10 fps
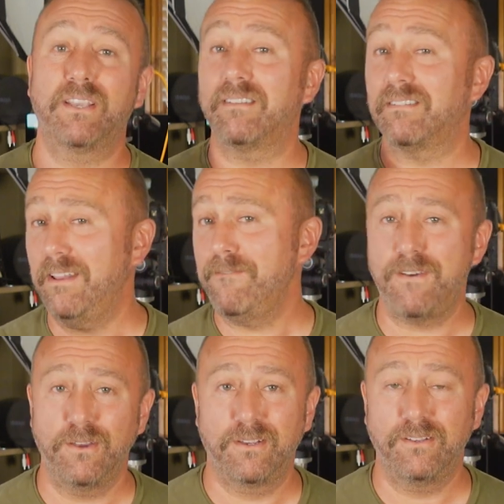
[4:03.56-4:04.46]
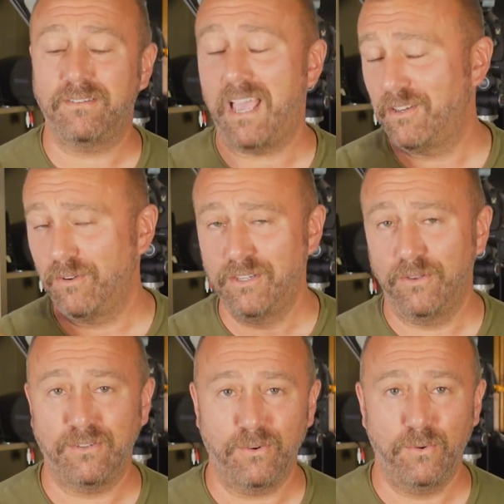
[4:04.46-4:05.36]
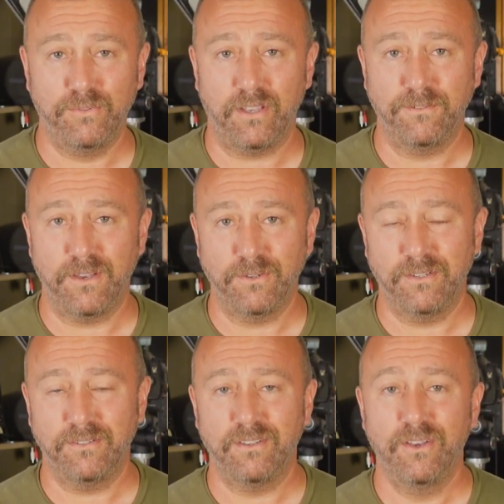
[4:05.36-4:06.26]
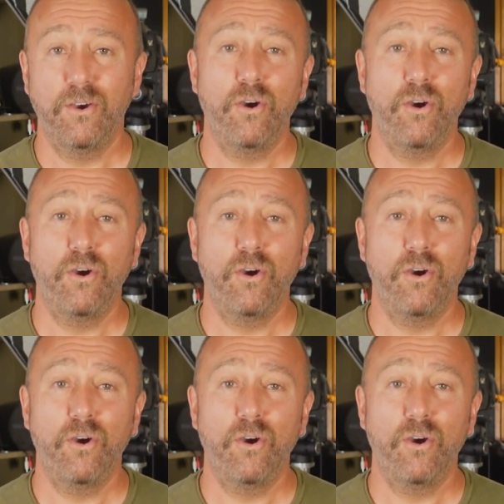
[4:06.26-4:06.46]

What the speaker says: because it's in focus and you're using autofocus,